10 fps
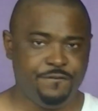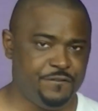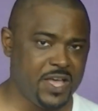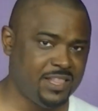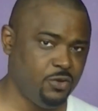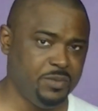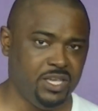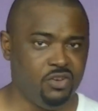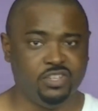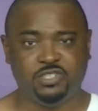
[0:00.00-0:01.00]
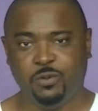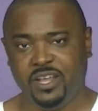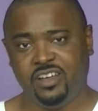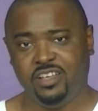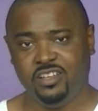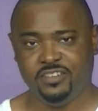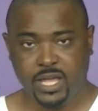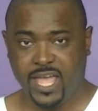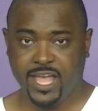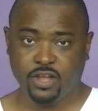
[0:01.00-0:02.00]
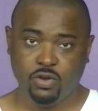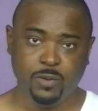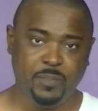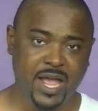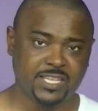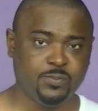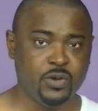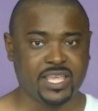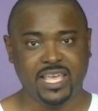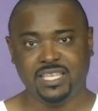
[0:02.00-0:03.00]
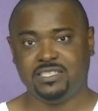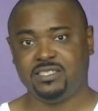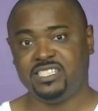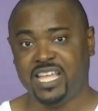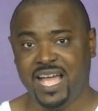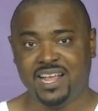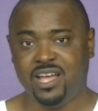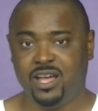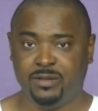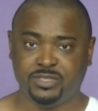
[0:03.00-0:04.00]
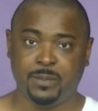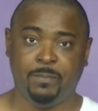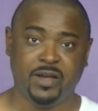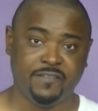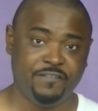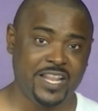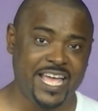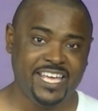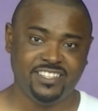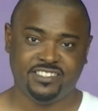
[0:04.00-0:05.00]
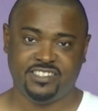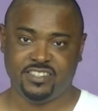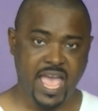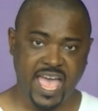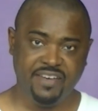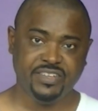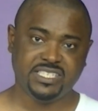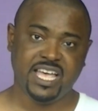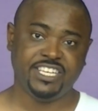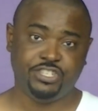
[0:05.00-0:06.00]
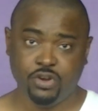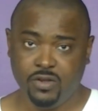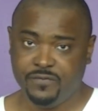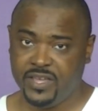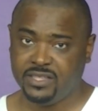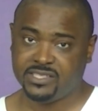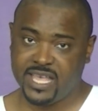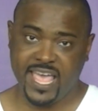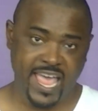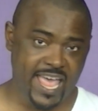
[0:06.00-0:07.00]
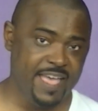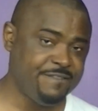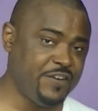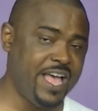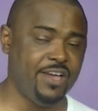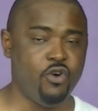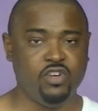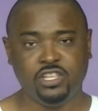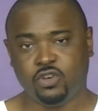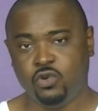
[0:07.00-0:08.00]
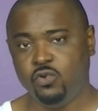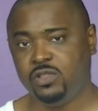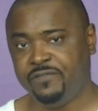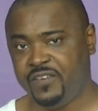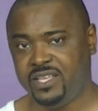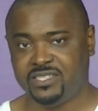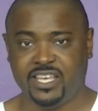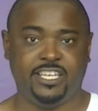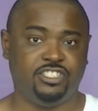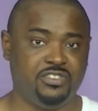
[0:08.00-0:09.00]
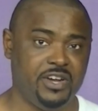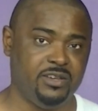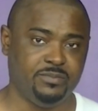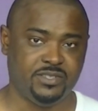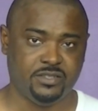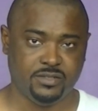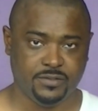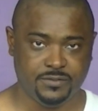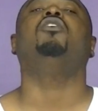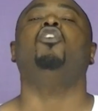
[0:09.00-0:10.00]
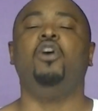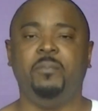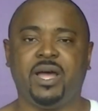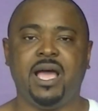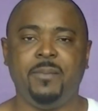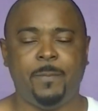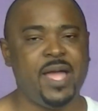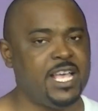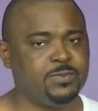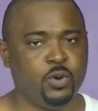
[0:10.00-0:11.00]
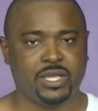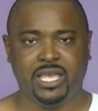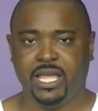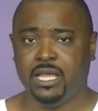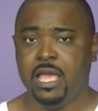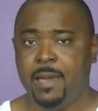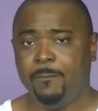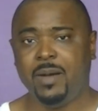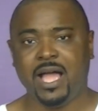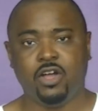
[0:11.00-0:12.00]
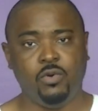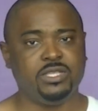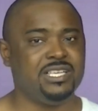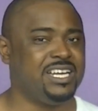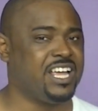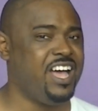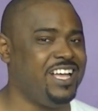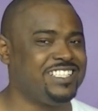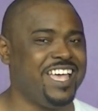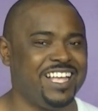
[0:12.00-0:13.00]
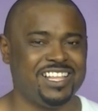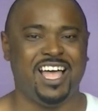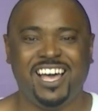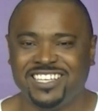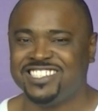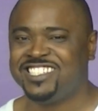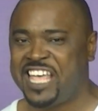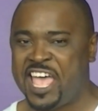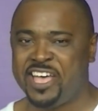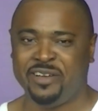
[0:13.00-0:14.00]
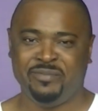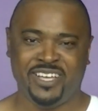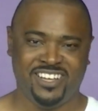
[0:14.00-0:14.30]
follow me on Twitter, and go to PassportKings.com to book flights, advertise your events, and find all the cool events and trips, or become a Passport King by going to the Contact Us tab.